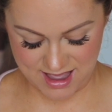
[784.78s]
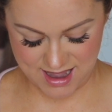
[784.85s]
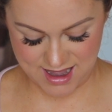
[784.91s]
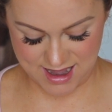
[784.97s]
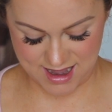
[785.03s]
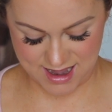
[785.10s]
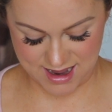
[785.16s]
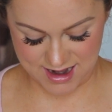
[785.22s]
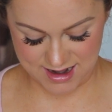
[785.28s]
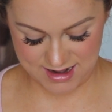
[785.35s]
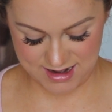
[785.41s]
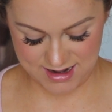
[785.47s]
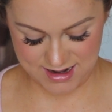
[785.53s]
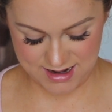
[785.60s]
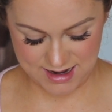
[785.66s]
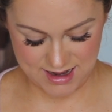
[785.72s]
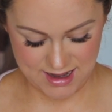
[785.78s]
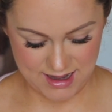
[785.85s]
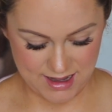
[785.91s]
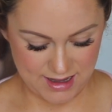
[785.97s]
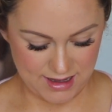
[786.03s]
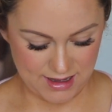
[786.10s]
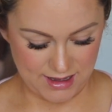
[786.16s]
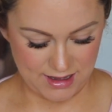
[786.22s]
then
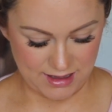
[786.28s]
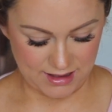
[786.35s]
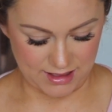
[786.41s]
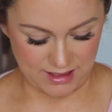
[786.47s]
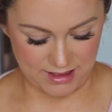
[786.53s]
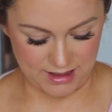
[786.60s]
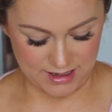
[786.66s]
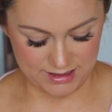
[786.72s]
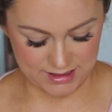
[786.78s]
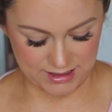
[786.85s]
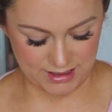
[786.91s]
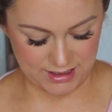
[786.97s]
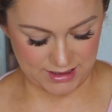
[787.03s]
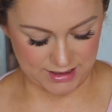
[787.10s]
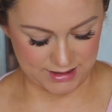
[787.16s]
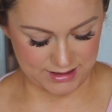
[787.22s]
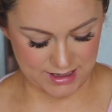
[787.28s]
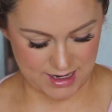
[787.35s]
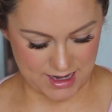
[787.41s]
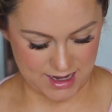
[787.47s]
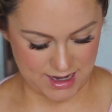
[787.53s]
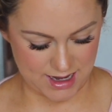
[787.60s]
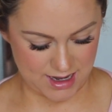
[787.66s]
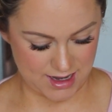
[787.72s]
this is
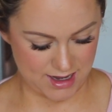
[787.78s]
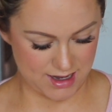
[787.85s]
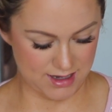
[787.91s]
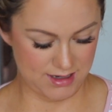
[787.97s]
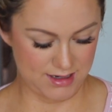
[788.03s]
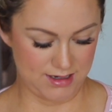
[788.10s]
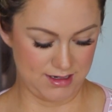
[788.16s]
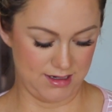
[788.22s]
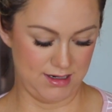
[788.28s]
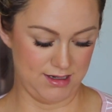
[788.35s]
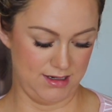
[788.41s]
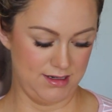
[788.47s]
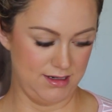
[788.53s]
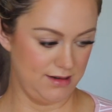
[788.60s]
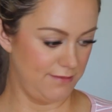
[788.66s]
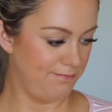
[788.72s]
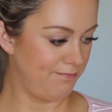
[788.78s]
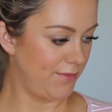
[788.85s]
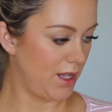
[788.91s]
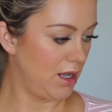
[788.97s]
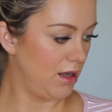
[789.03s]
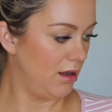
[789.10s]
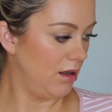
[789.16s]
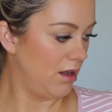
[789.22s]
a
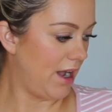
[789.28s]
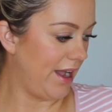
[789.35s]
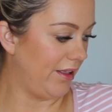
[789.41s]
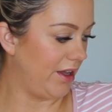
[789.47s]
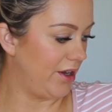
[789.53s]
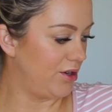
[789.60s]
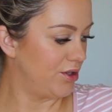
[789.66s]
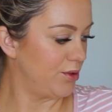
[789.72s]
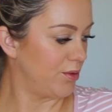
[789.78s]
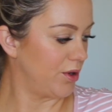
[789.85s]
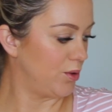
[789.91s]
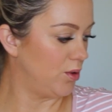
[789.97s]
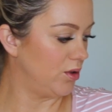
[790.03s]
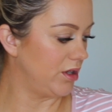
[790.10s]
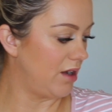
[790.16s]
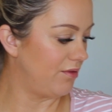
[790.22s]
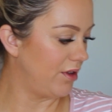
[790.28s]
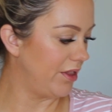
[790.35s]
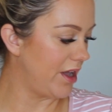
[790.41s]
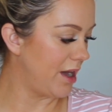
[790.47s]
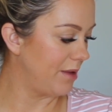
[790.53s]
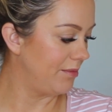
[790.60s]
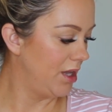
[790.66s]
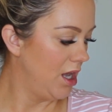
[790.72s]
highlighter, so we're gonna hold off on
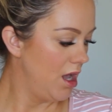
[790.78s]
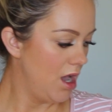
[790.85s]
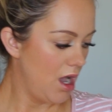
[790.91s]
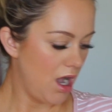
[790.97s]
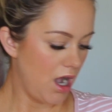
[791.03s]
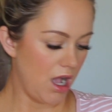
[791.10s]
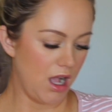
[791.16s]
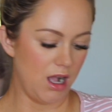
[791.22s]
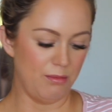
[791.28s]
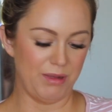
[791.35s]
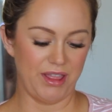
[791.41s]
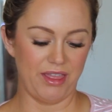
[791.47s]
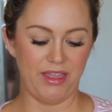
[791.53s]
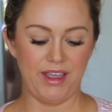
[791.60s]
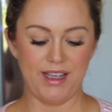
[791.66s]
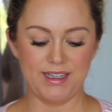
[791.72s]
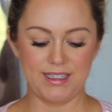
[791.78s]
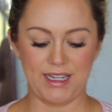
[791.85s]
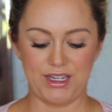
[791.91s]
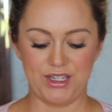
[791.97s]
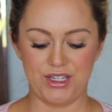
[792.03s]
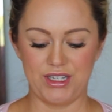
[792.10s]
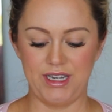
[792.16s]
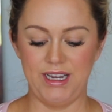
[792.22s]
that. This I
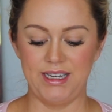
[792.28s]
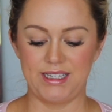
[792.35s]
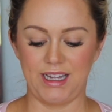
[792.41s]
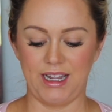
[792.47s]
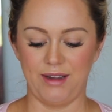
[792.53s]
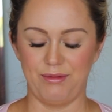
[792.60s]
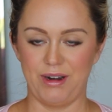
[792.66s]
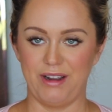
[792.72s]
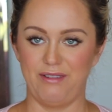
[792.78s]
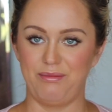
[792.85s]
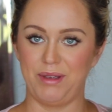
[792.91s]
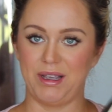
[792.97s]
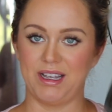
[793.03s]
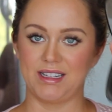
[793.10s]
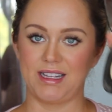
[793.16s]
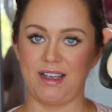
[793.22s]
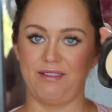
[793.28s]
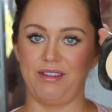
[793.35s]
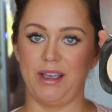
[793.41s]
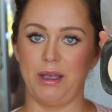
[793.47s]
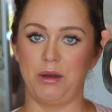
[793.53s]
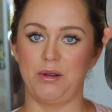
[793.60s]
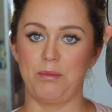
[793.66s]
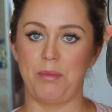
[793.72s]
just need to get rid of because I've
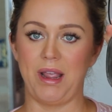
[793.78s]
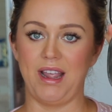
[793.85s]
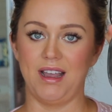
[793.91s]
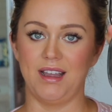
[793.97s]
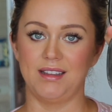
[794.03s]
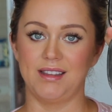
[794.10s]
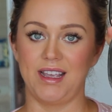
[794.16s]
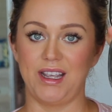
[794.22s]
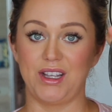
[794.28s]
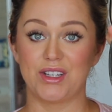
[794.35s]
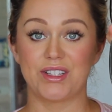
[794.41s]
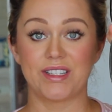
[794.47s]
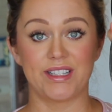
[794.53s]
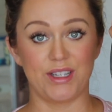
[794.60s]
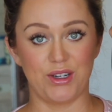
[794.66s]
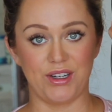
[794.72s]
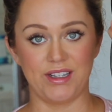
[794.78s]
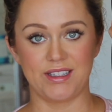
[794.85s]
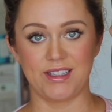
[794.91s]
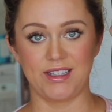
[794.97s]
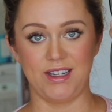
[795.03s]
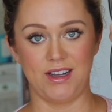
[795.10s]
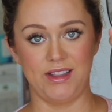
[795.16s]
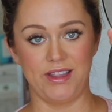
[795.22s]
hit pan like
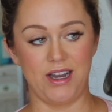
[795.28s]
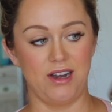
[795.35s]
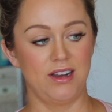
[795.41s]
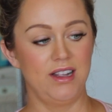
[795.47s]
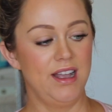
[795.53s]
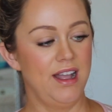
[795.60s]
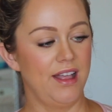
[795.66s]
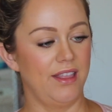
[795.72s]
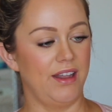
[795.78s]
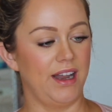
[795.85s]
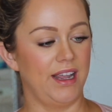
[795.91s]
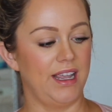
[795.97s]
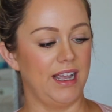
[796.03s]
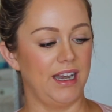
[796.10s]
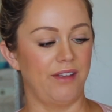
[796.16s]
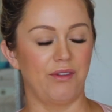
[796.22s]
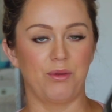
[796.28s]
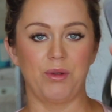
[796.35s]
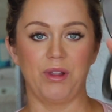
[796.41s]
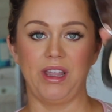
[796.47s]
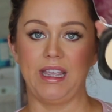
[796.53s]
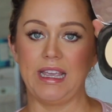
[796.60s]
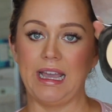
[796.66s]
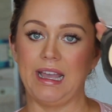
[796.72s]
seriously on there that I can't even
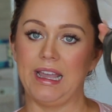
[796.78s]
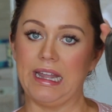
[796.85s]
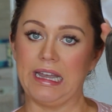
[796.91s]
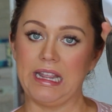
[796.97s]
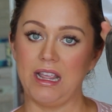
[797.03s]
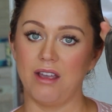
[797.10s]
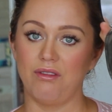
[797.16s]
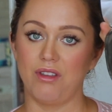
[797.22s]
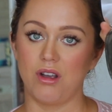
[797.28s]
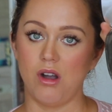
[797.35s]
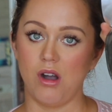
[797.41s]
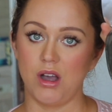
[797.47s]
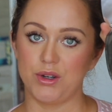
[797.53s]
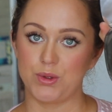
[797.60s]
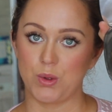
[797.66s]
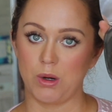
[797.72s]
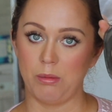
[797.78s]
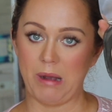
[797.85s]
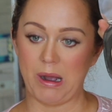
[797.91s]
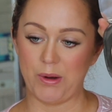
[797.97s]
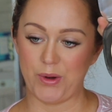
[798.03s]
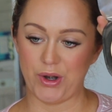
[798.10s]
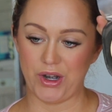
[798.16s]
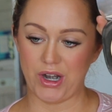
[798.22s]
really get any of the contour
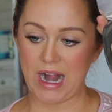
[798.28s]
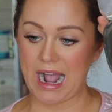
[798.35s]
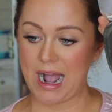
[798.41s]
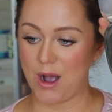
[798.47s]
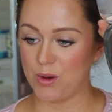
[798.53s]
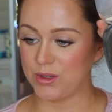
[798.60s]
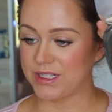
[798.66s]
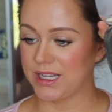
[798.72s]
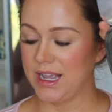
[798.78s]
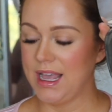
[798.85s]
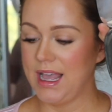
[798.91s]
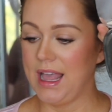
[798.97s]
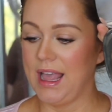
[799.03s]
powder out.